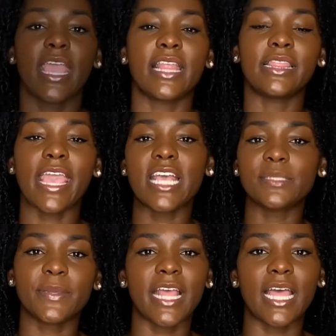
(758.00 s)
Last
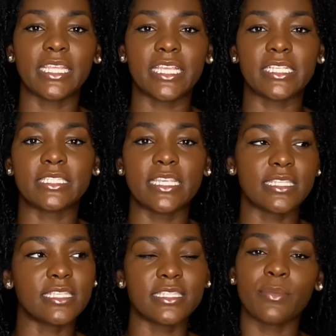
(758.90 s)
but not least, this
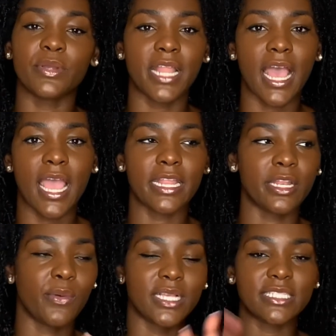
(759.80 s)
is number 9. I
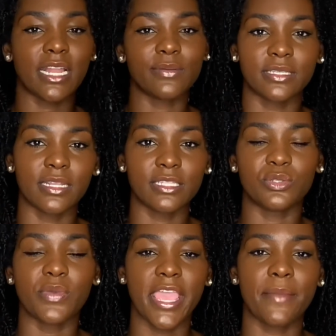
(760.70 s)
know I said I was going to
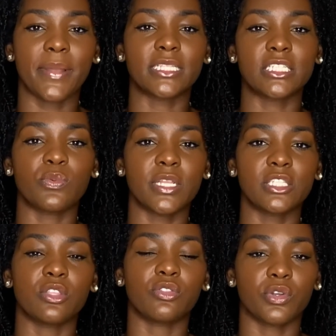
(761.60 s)
do 8, but I just wanted
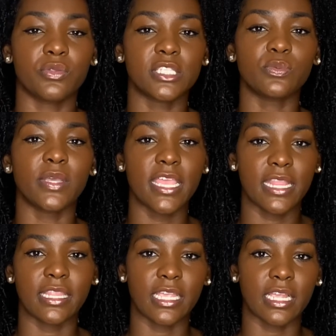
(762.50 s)
to throw this one
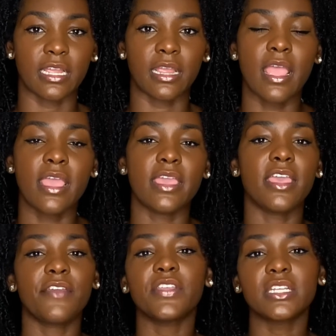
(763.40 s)
in there.
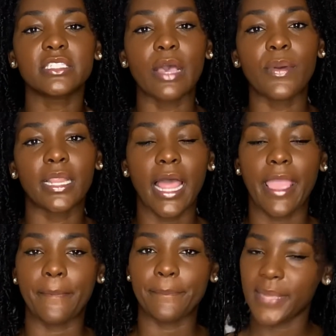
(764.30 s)
If you're someone
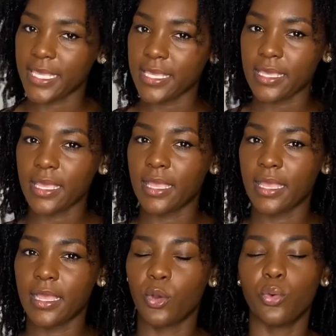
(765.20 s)
like me,
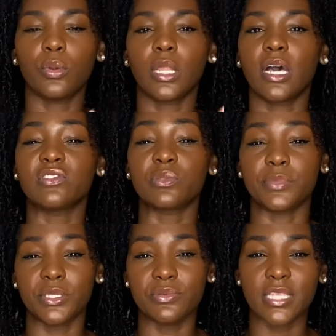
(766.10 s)
who loves
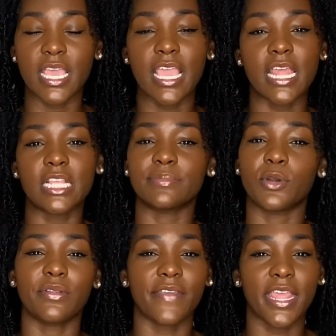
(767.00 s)
music and is
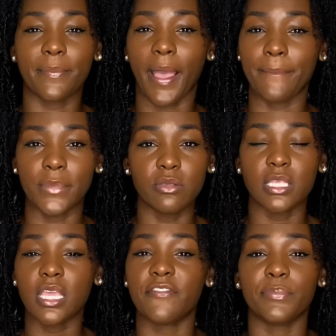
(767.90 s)
motivated by
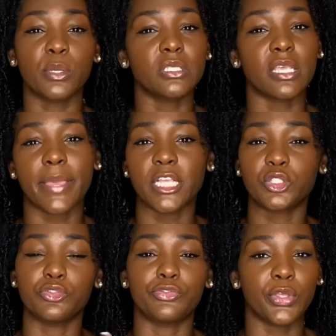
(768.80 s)
music, if music makes
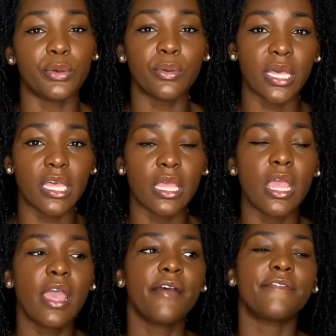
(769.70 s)
you feel good,
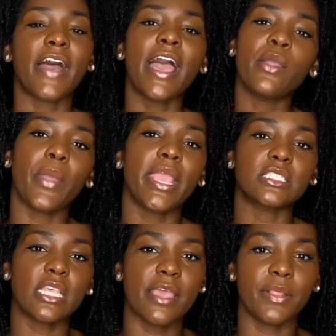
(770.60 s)
find ways
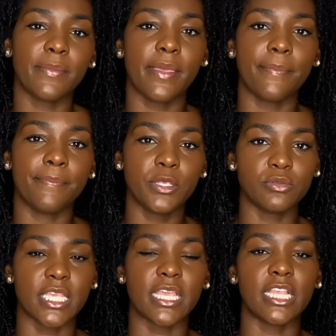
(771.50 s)
to implement
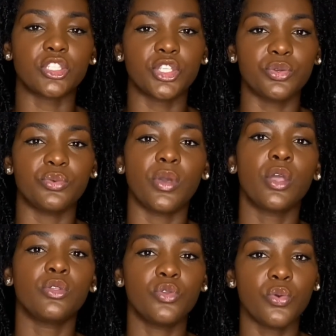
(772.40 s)
music into
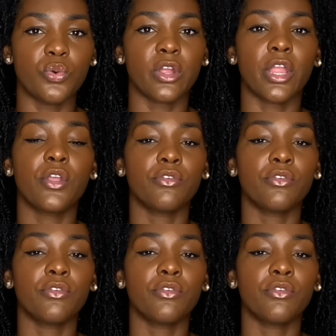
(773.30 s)
your